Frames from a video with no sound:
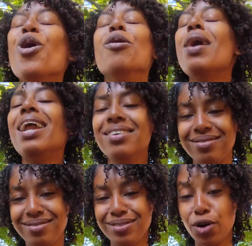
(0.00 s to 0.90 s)
worry about it.
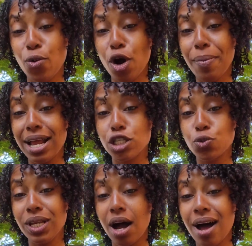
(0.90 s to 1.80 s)
Don't worry about it,
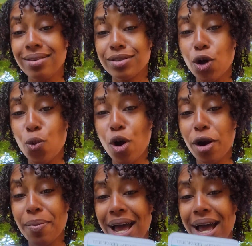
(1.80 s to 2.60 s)
sweetheart. Don't worry